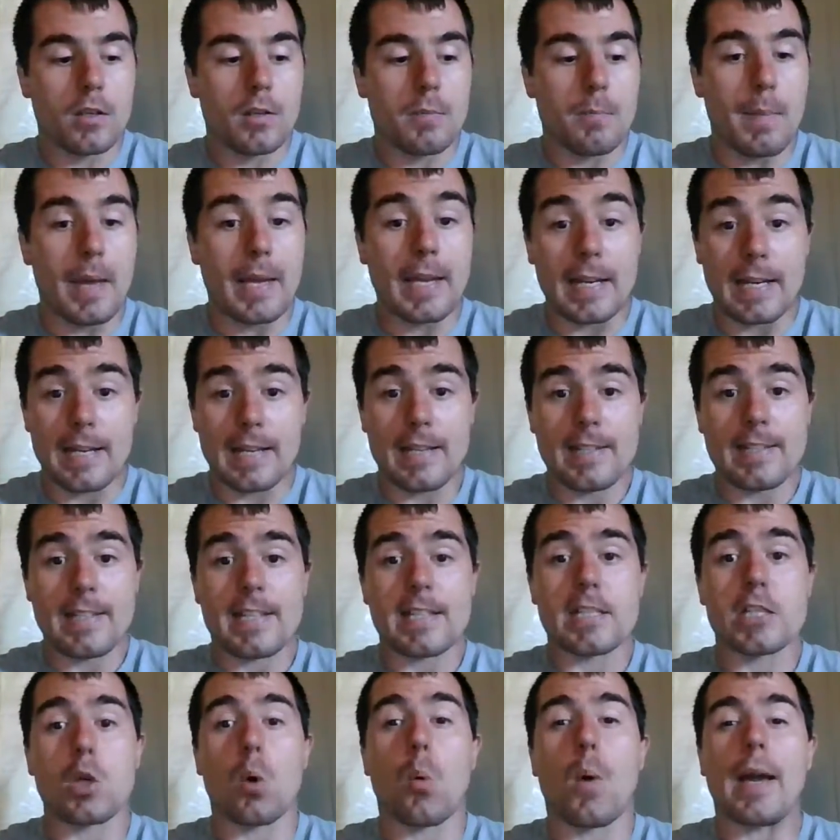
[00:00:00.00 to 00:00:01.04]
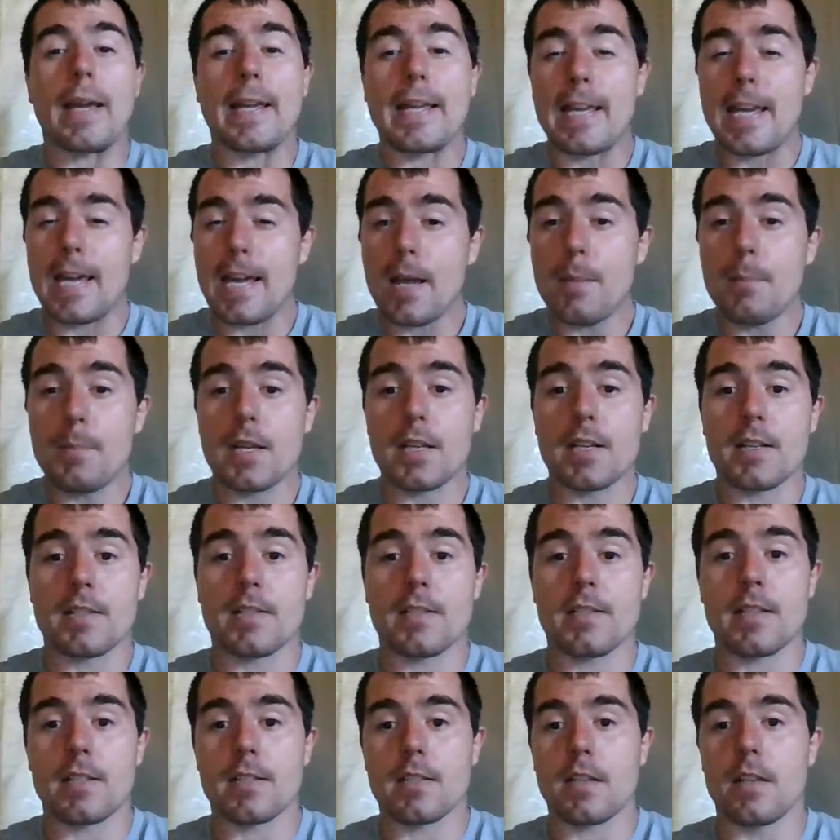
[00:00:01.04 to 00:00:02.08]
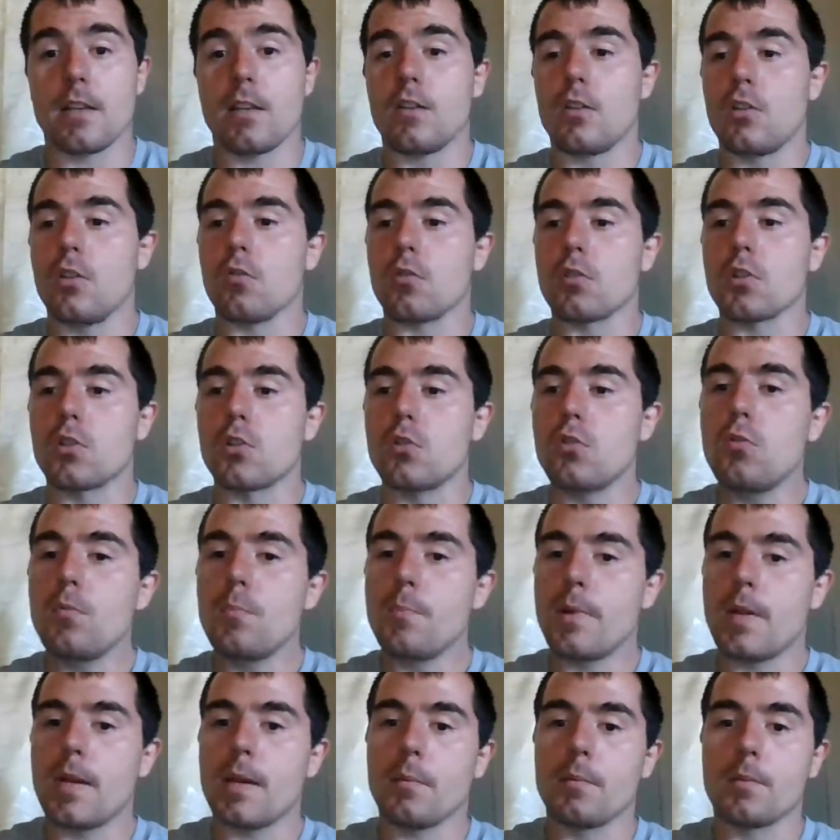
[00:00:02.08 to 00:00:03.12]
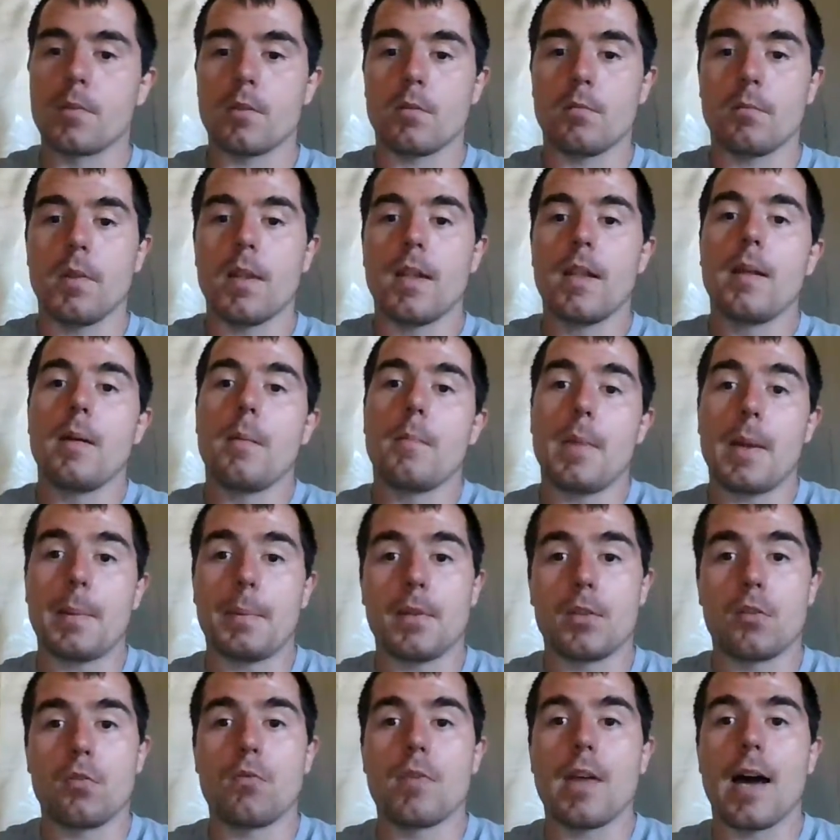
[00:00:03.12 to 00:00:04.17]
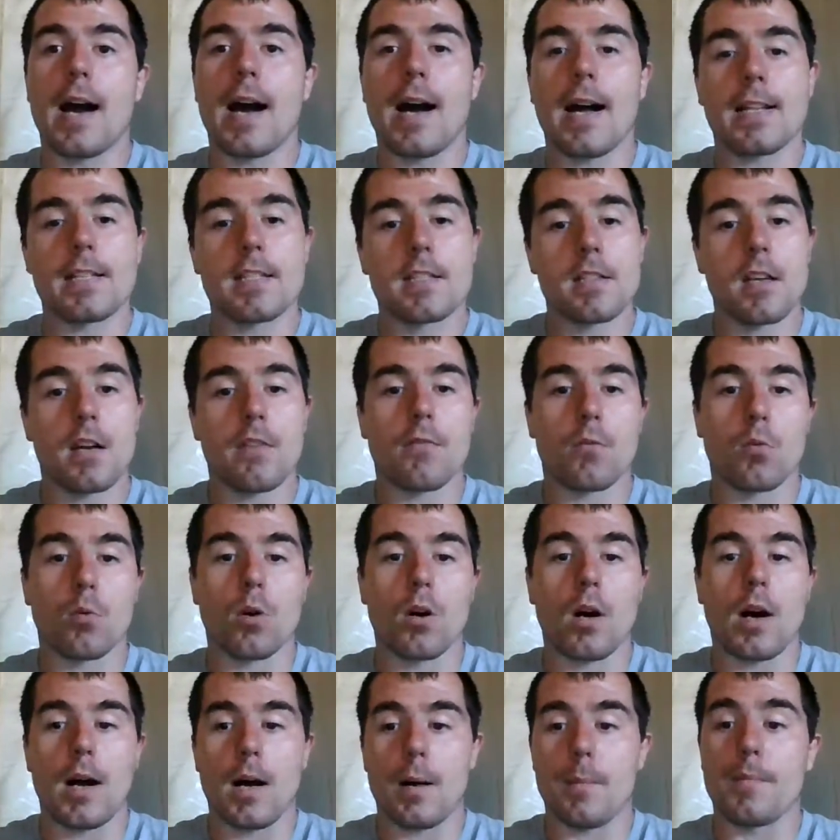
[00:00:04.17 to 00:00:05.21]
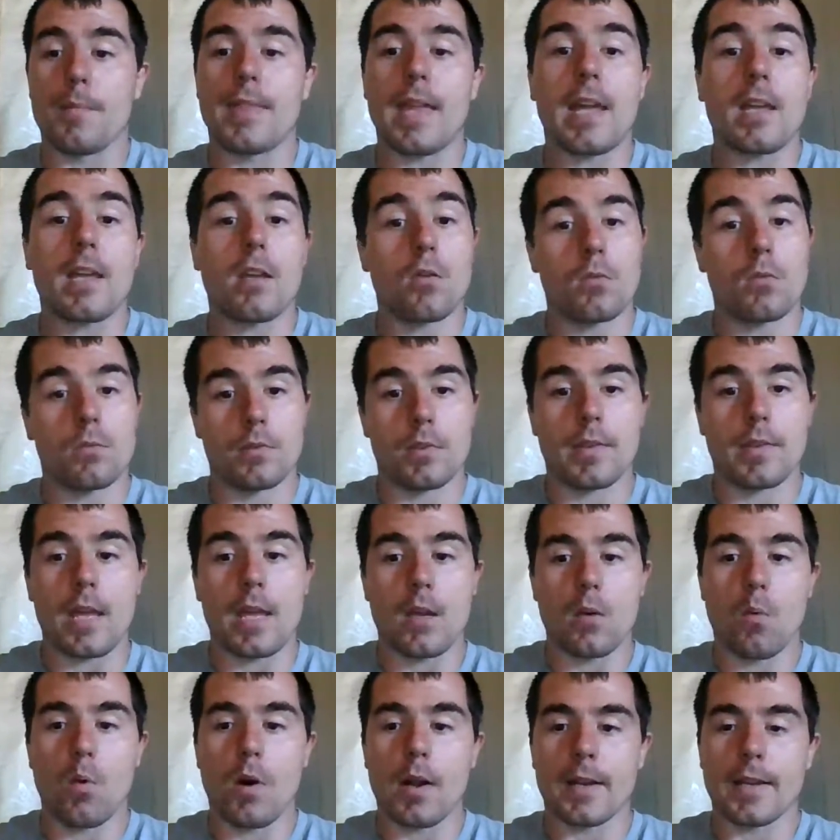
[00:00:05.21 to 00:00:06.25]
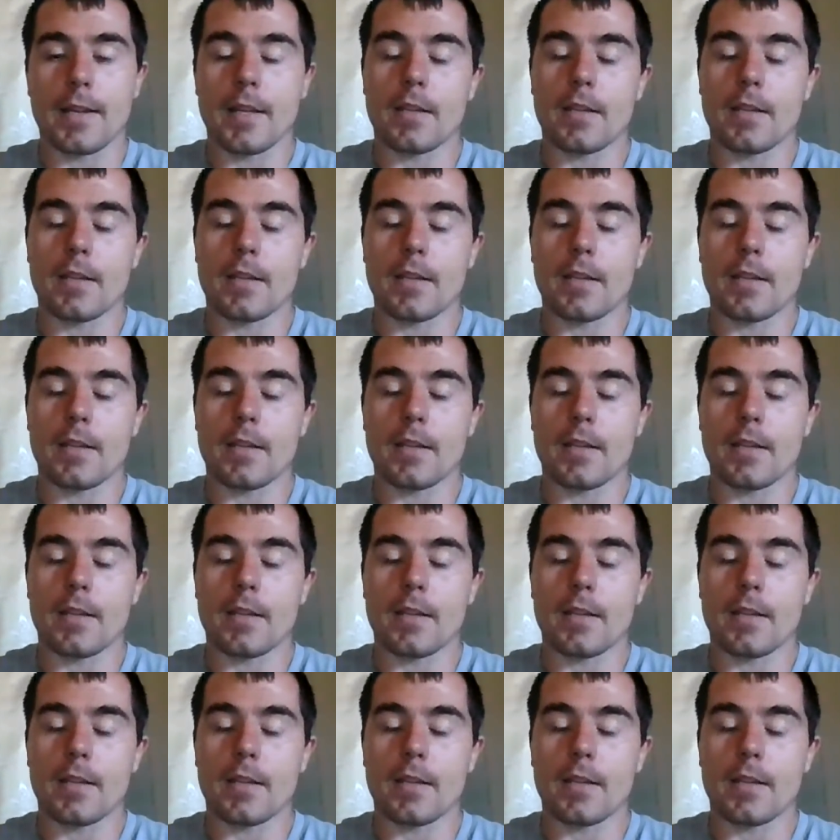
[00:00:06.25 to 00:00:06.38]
making it easier so I can be consistent, you'll soon be able to maybe do the hard stuff that you want to